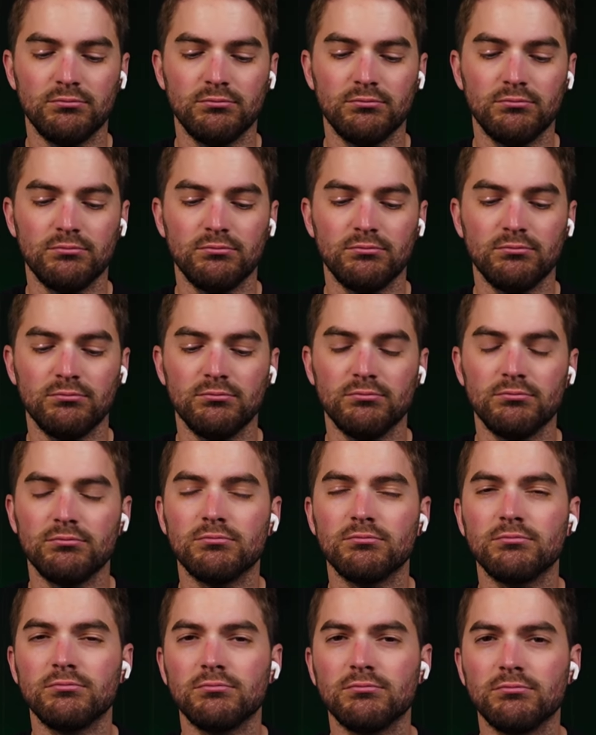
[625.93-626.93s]

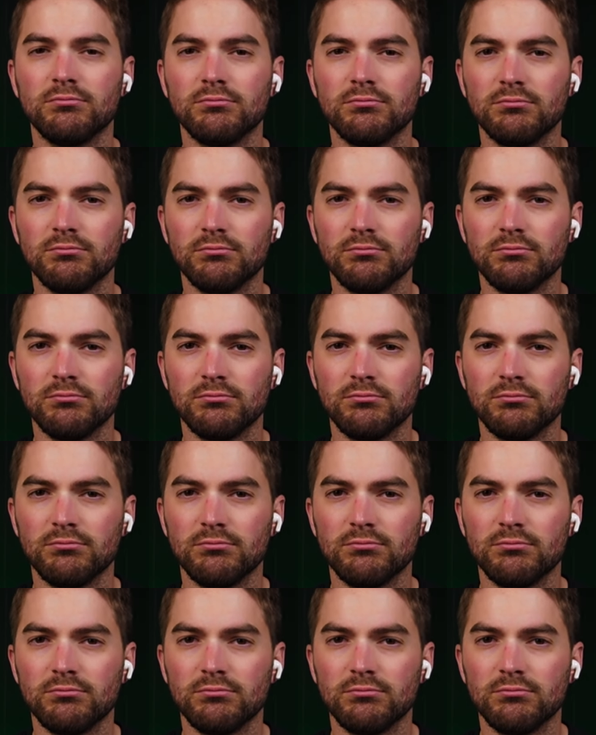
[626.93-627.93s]

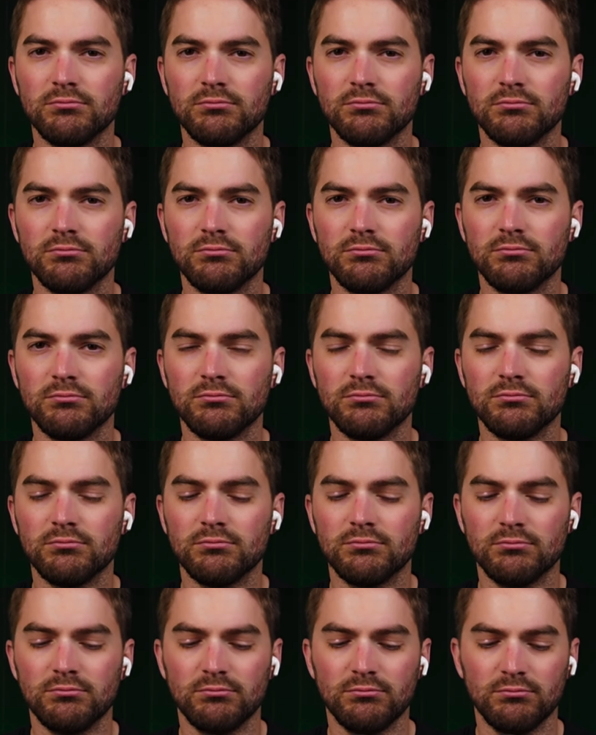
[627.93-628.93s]

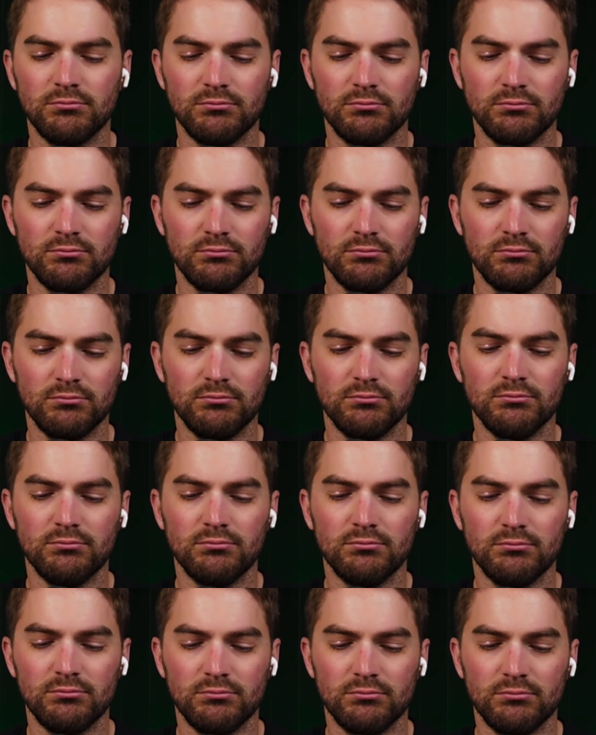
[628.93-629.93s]

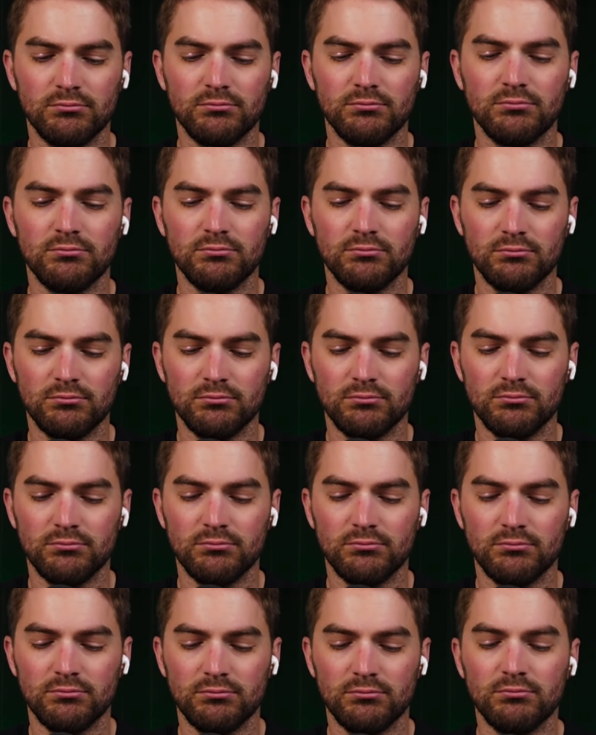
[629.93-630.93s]

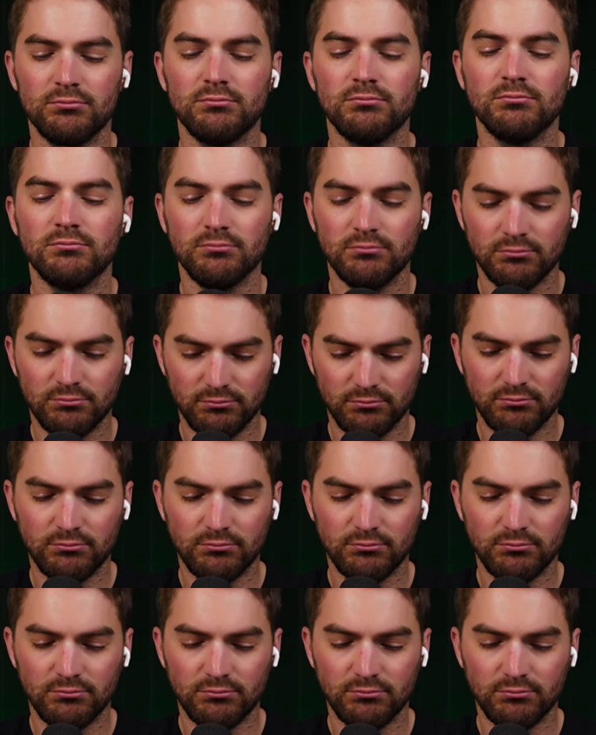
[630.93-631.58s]
(not speaking)